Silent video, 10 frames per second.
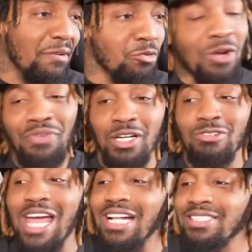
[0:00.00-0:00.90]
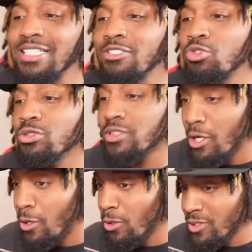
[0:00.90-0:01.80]
we finna react to the two
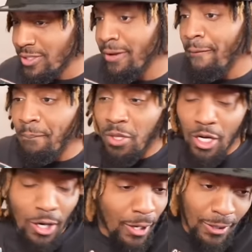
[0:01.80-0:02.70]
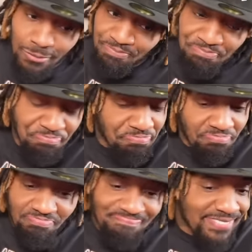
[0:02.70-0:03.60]
songs uh,
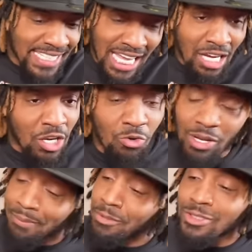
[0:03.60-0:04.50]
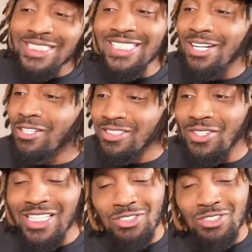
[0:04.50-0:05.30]
y'all know we're a music channel, so this